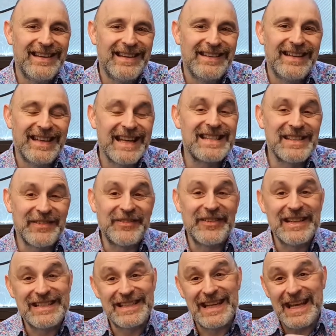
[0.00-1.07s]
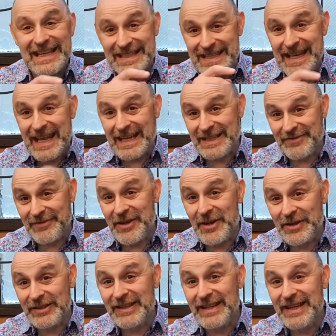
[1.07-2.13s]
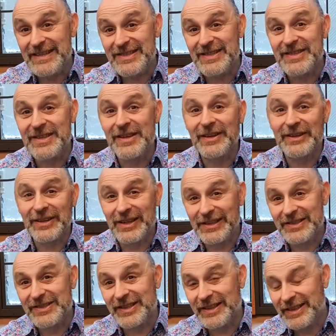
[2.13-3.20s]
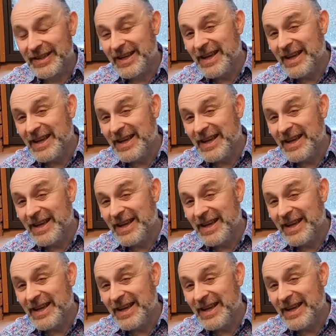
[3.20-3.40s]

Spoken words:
Now, that's a phrase that has negative connotations in our culture.